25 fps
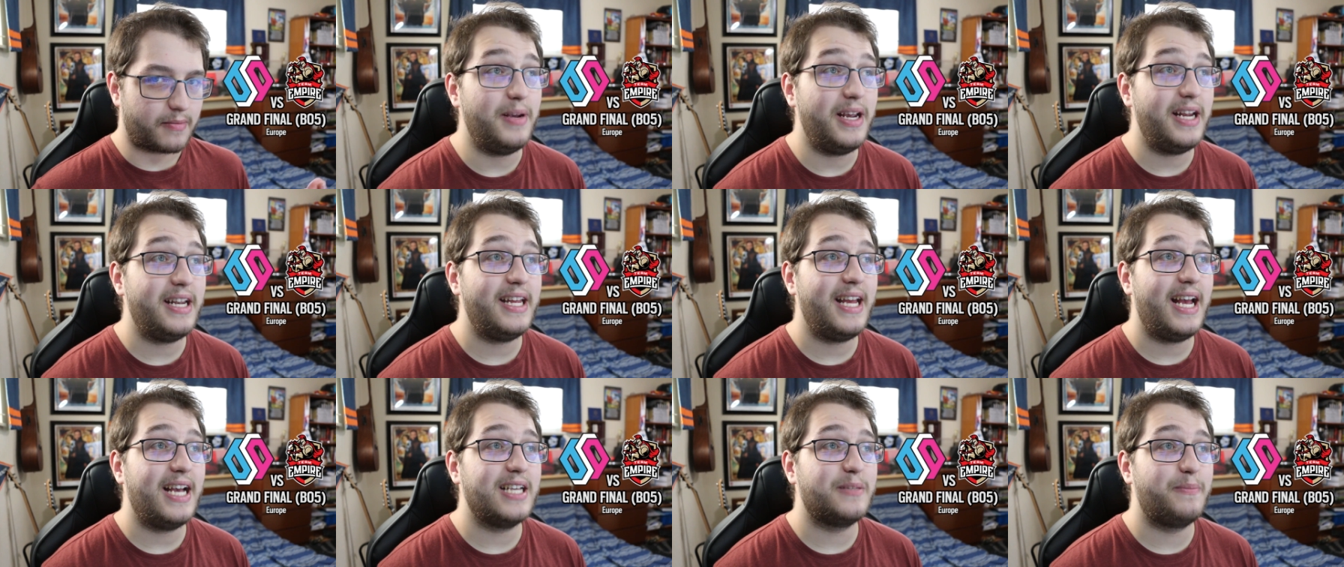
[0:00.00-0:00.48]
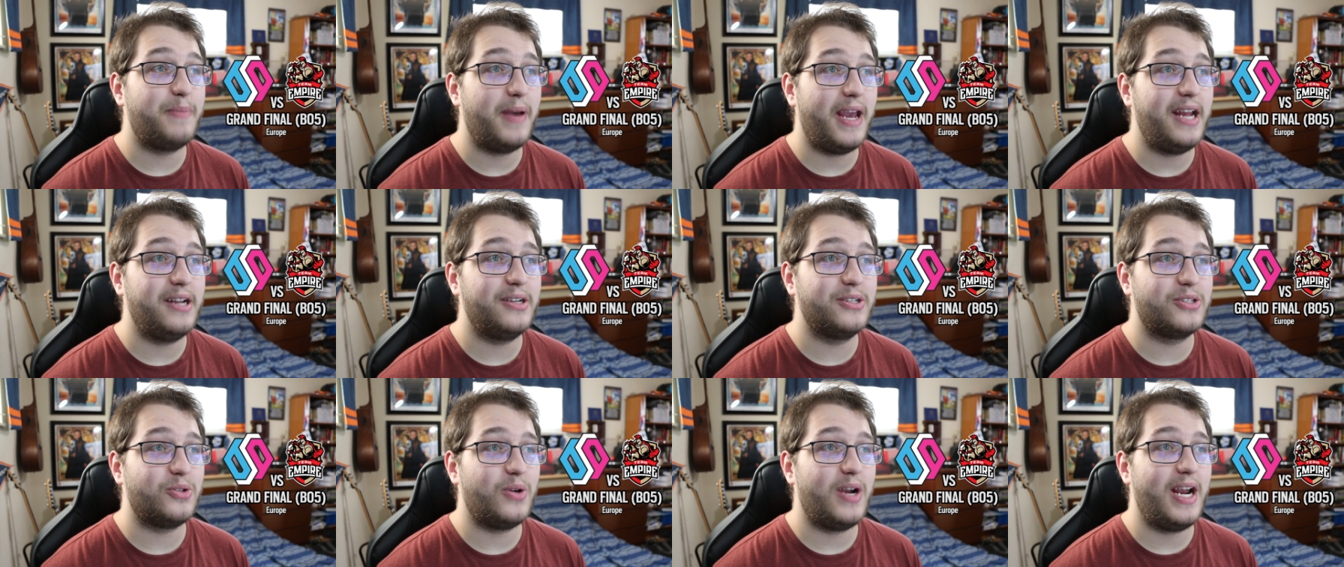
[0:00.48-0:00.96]
BDS
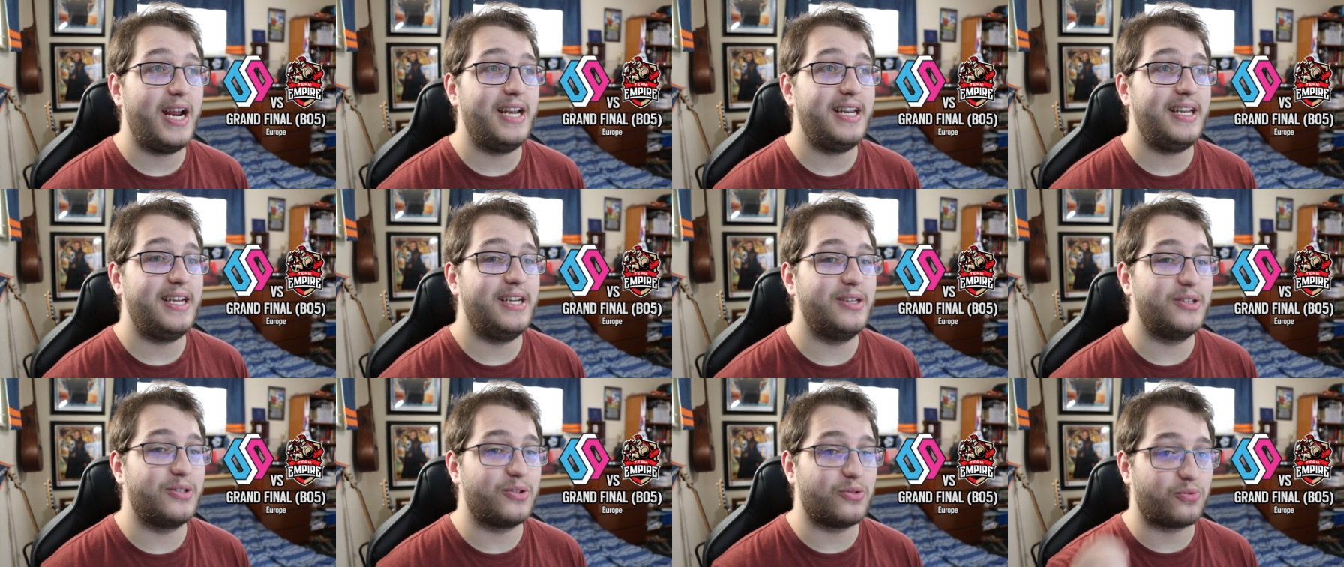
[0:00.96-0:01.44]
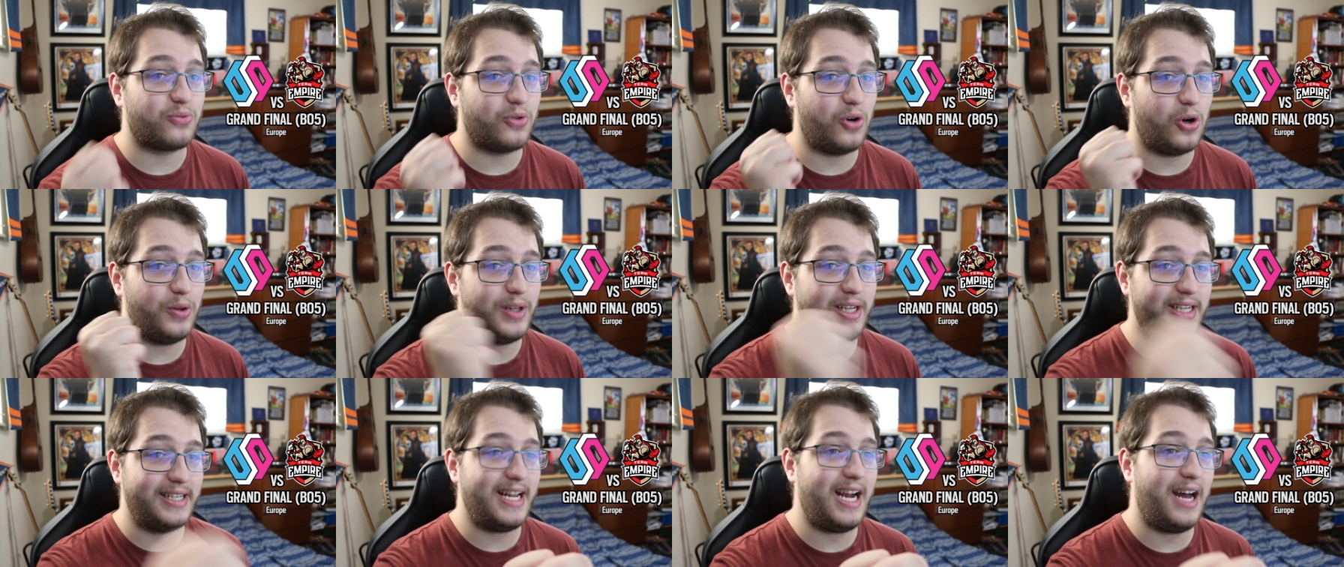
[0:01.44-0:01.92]
pain train is
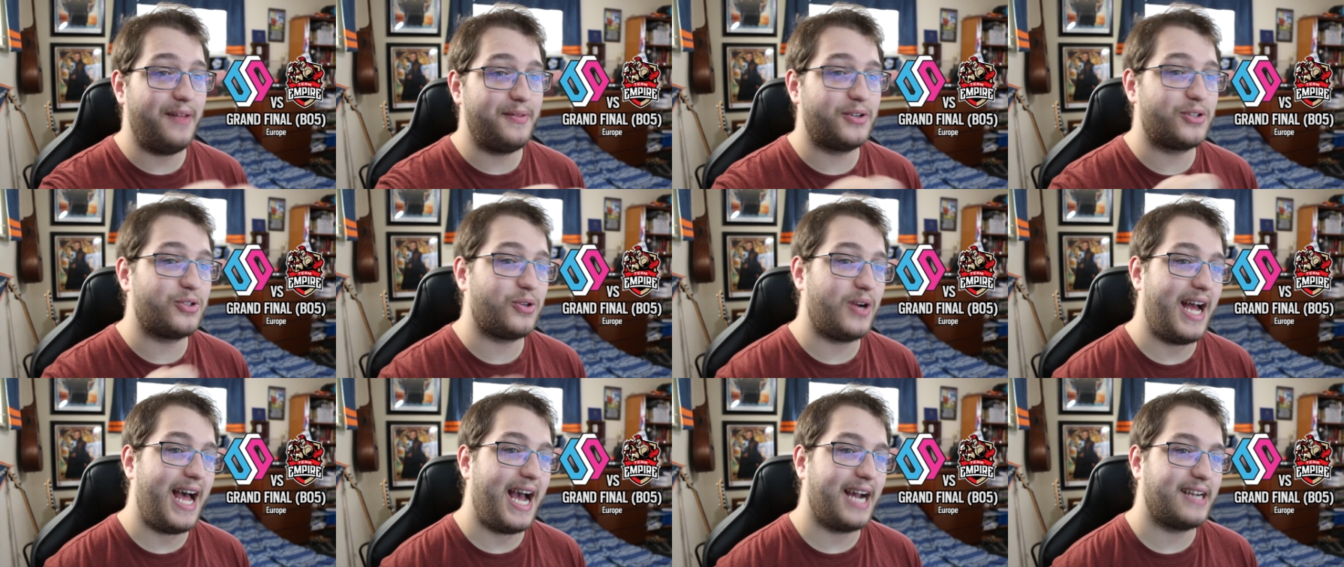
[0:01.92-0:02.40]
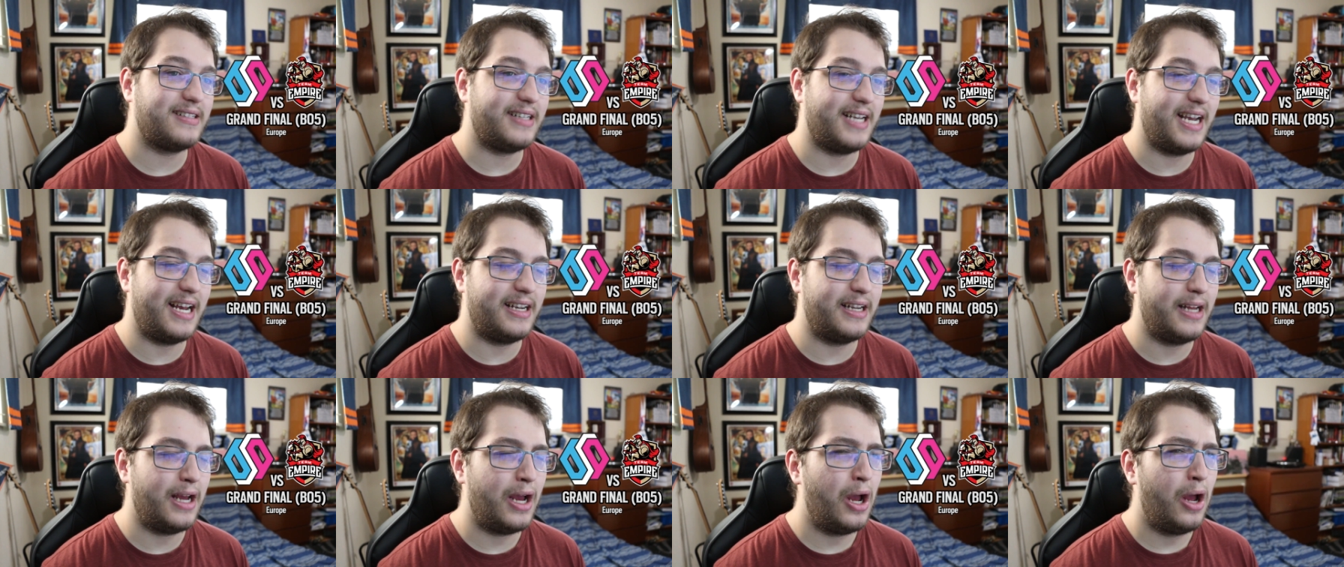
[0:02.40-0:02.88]
rolling down the tracks,
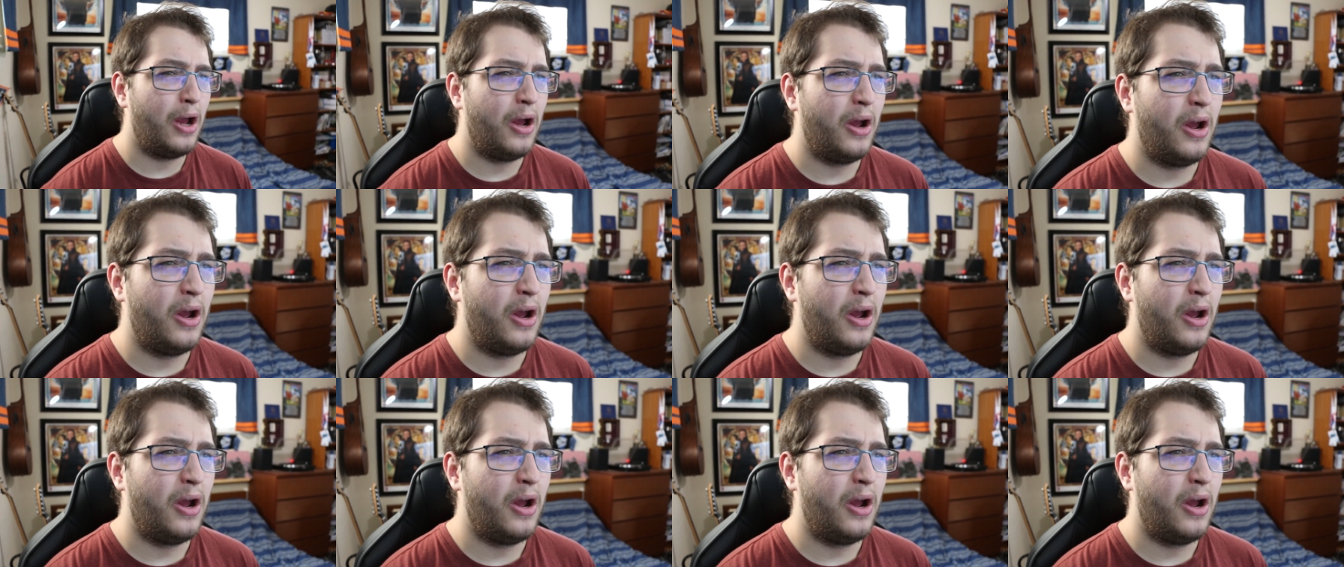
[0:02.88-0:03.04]
and